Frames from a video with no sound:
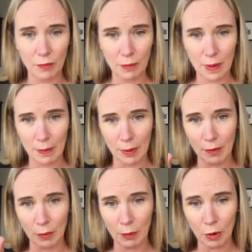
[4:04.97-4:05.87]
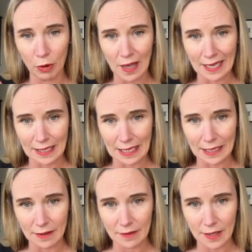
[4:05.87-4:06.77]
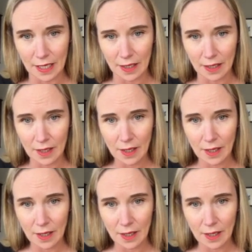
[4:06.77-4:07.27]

Pippa, and we'll put that in the